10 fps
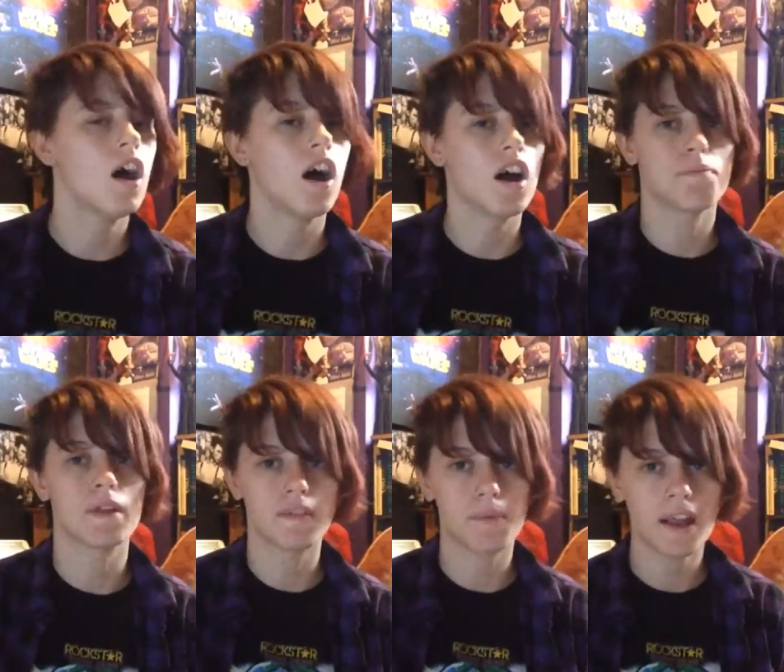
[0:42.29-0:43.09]
I've
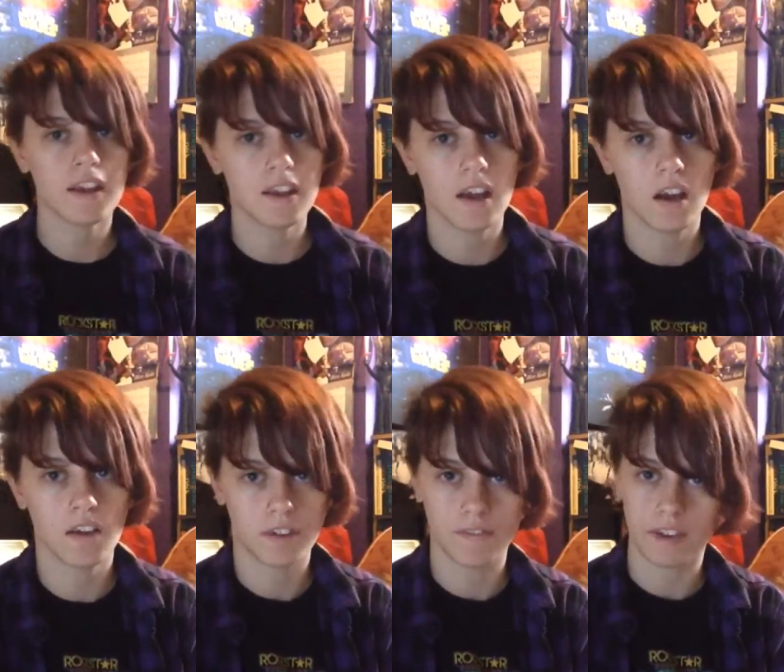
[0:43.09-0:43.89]
been to plenty
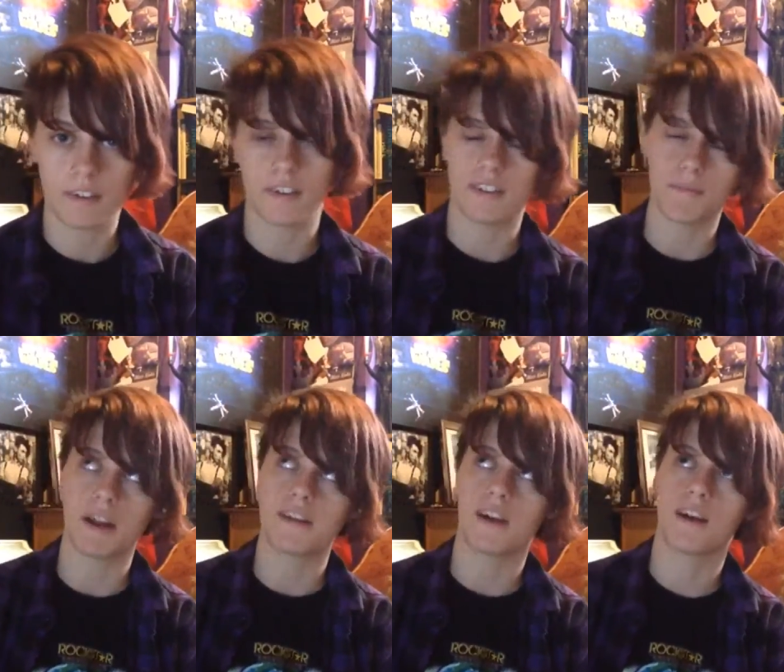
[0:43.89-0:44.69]
of conventions in my
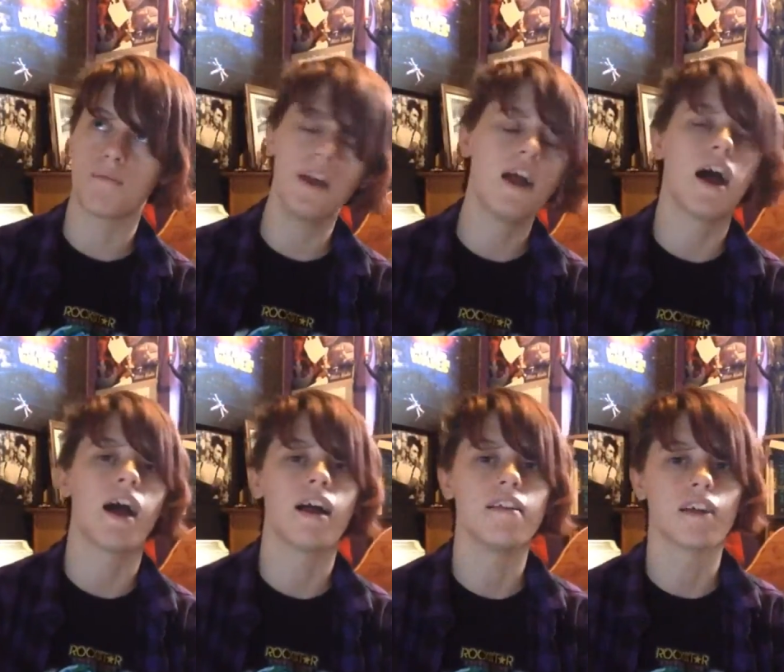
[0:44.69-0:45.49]
time
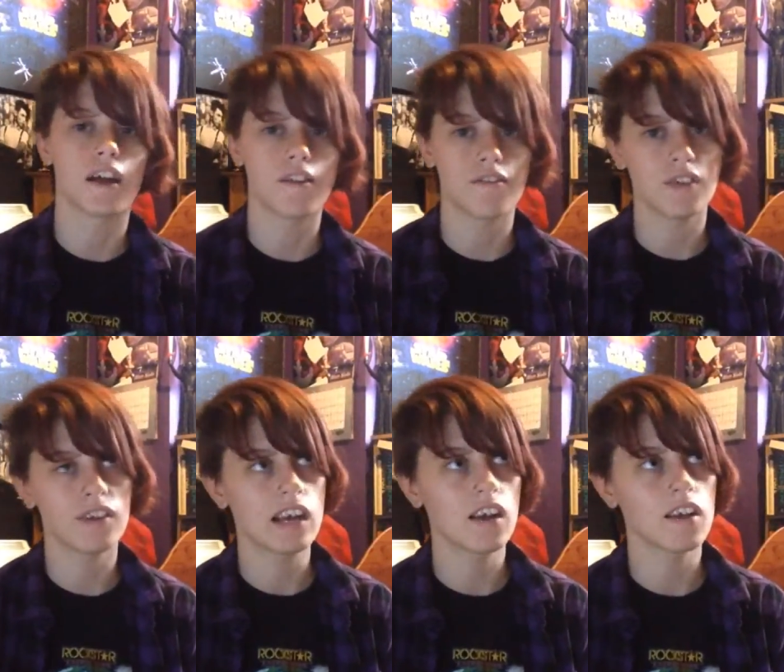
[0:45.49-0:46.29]
and I've
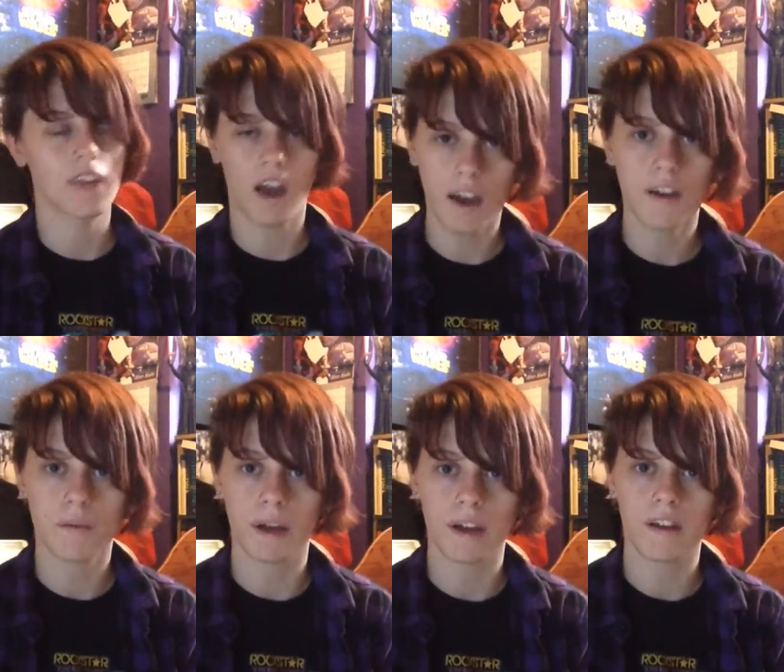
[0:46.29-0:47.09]
usually learnt the hard
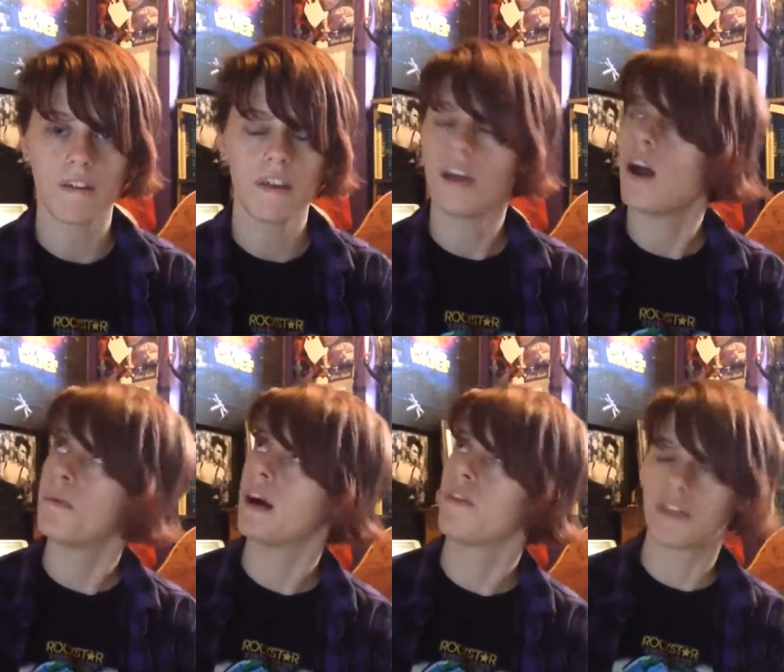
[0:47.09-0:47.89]
way
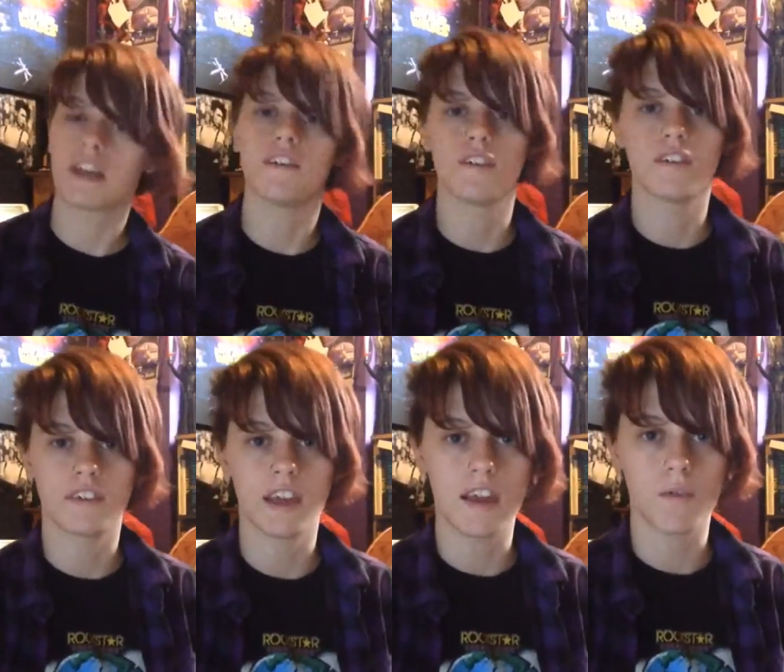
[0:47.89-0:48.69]
about things you should
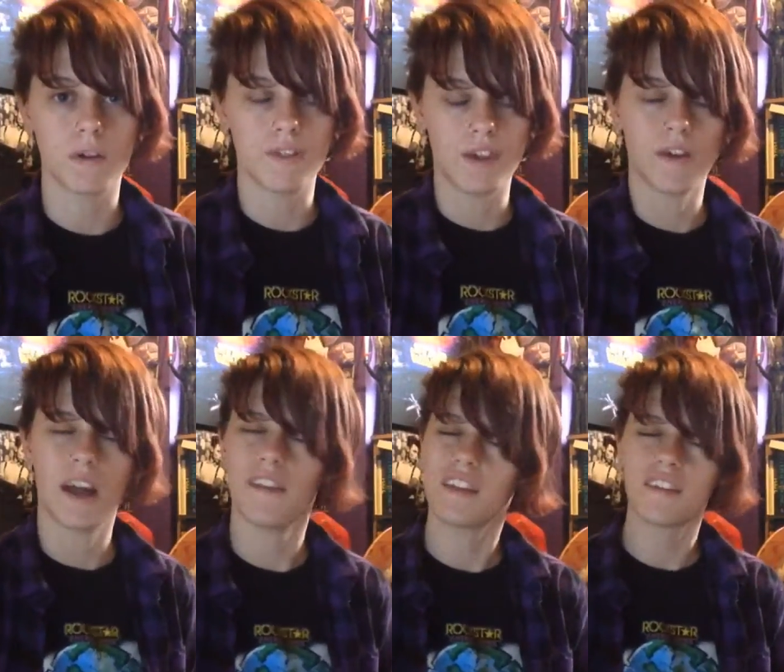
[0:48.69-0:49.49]
take with you,
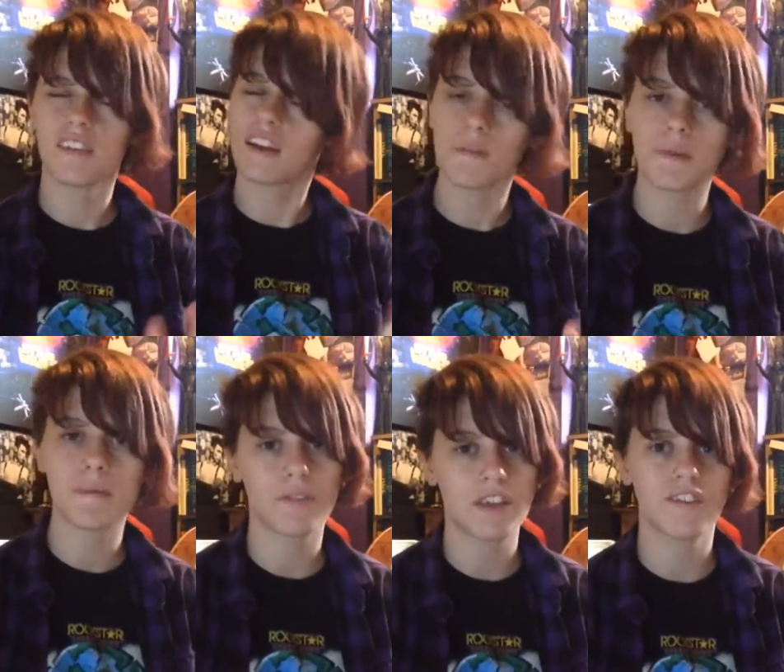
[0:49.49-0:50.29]
and this isn't going to be
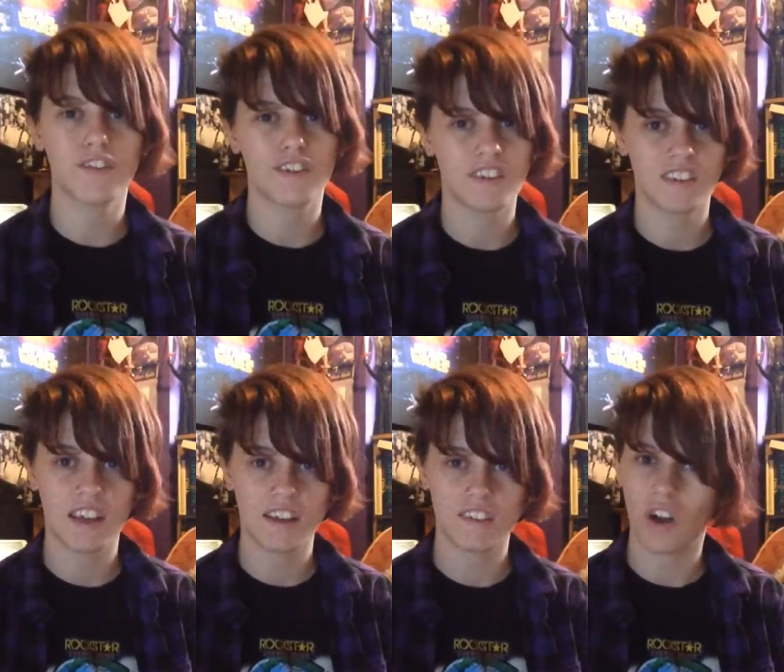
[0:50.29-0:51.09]
about things you should just
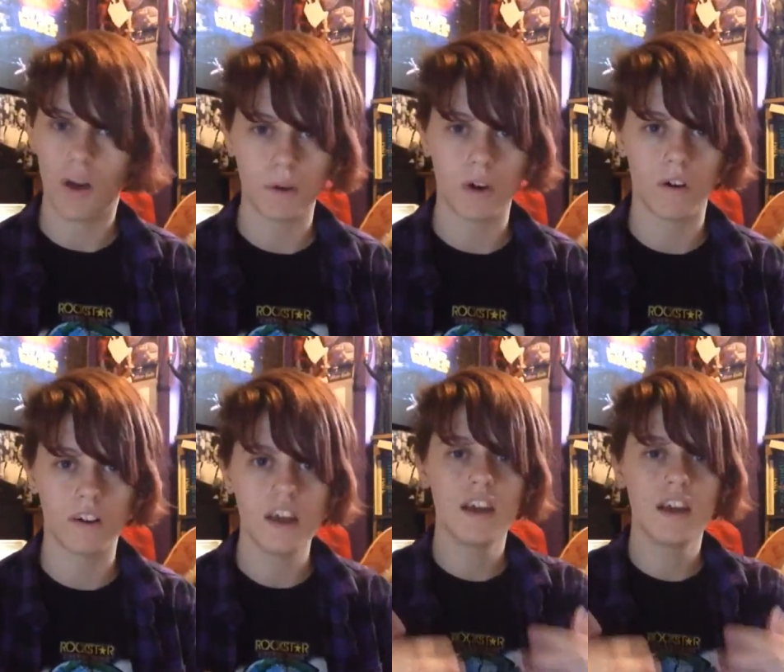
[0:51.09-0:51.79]
take to Comic-Con